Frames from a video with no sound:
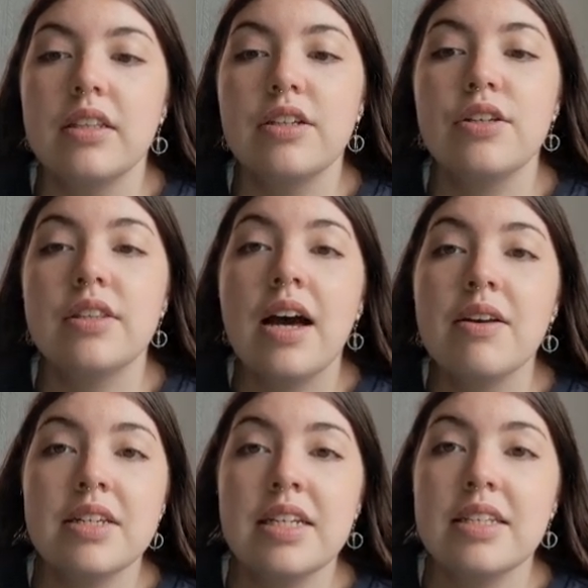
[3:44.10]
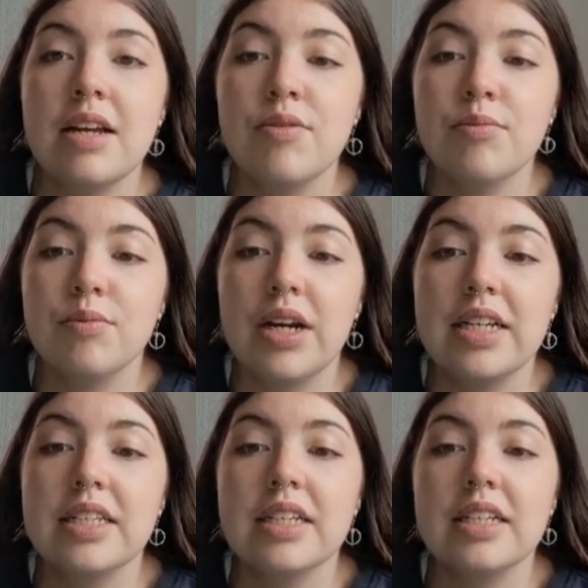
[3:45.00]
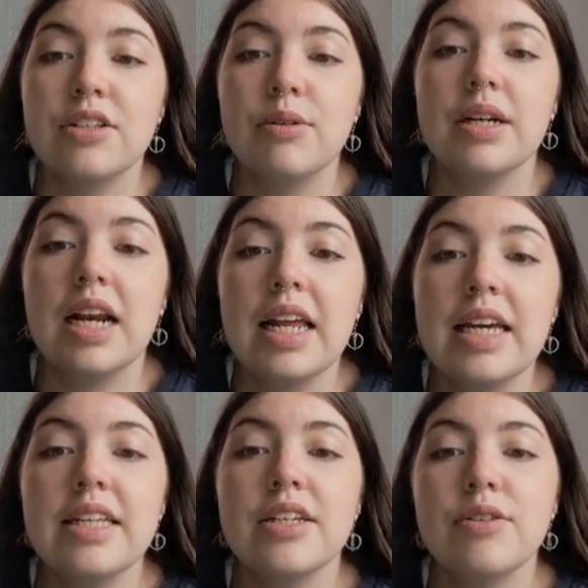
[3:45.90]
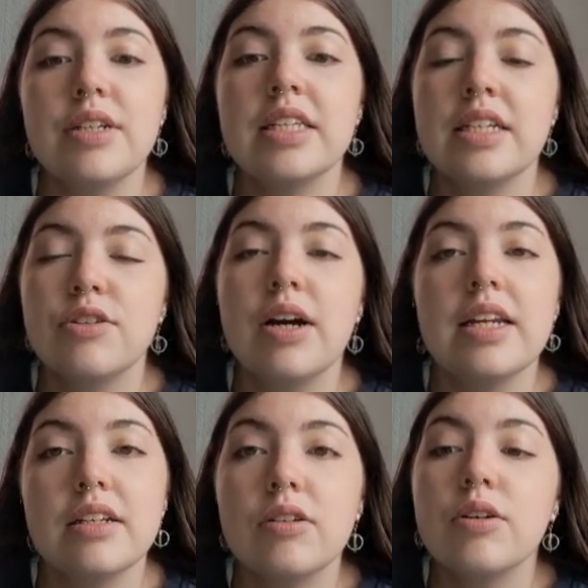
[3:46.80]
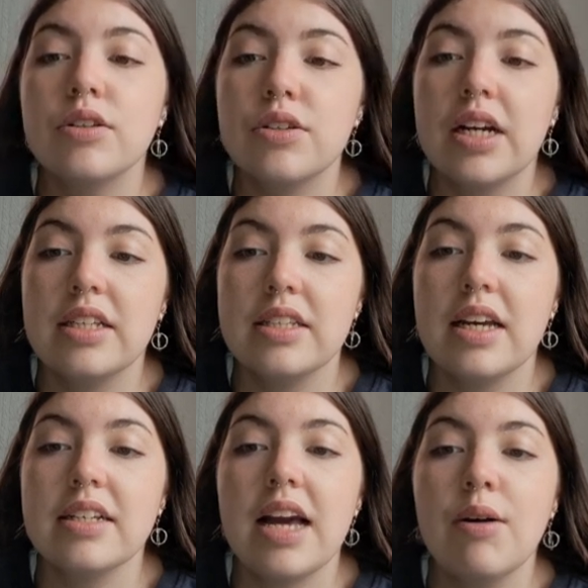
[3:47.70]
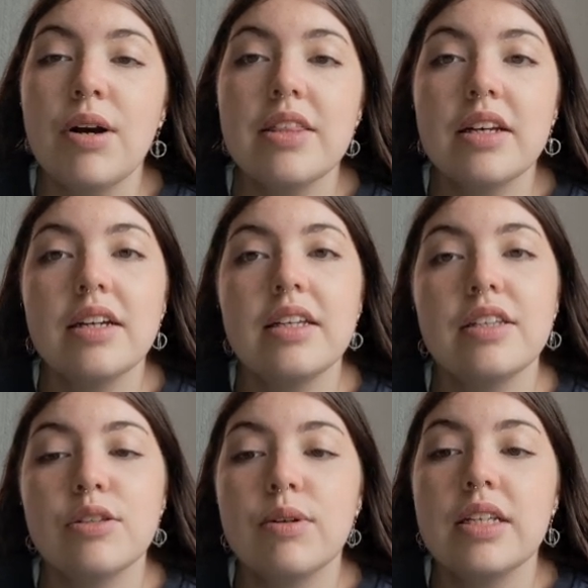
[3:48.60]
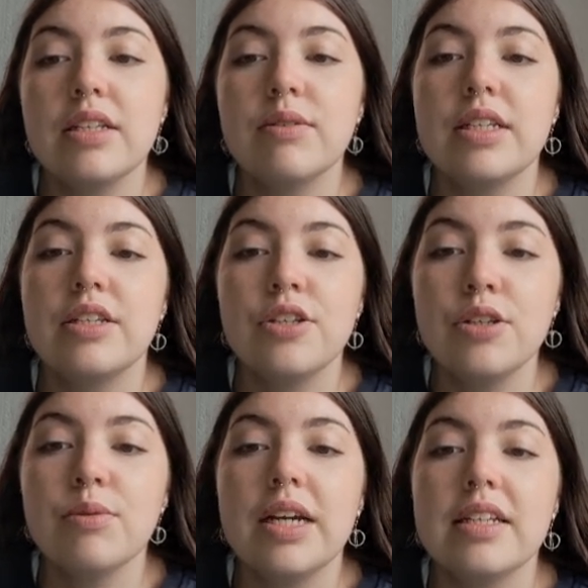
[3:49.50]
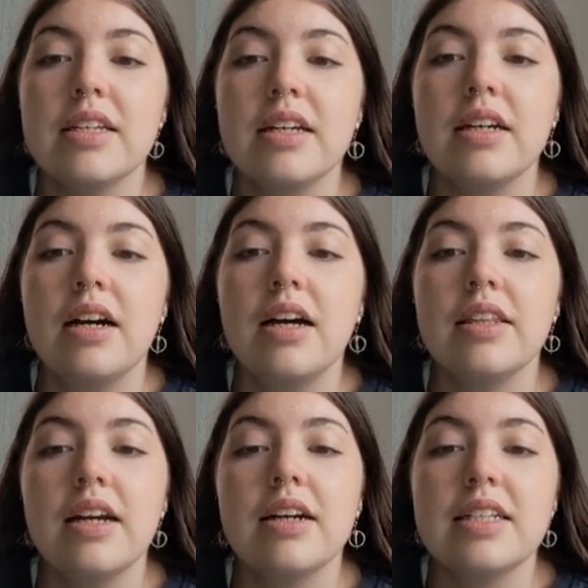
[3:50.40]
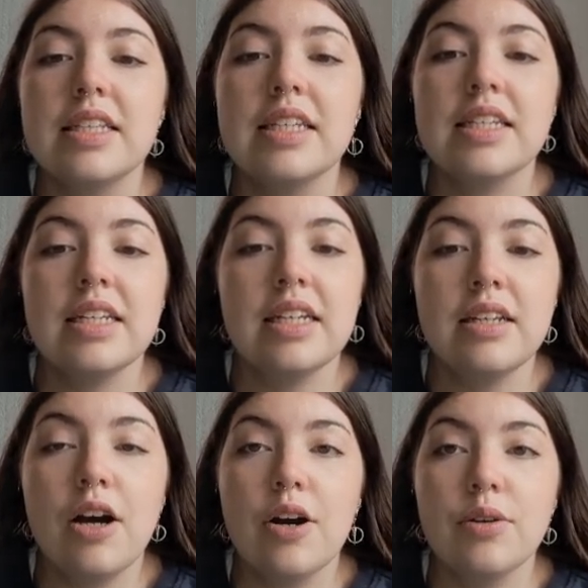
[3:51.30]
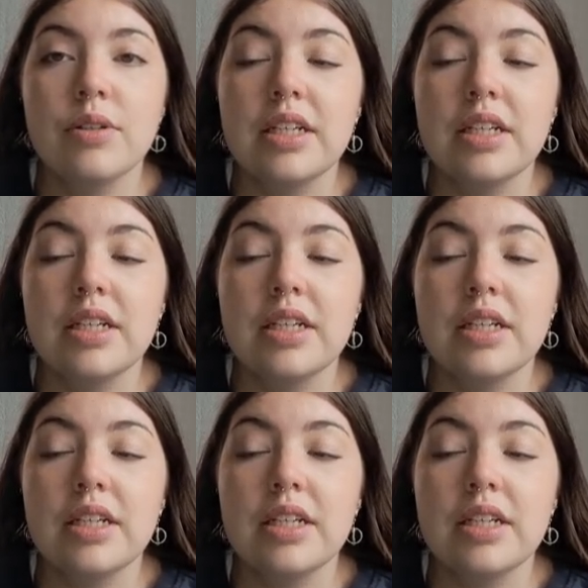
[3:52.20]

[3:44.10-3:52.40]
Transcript: The 2007 rates show a clear decreasing trend along the transect. However, in the 2022 rates, they are consistently low,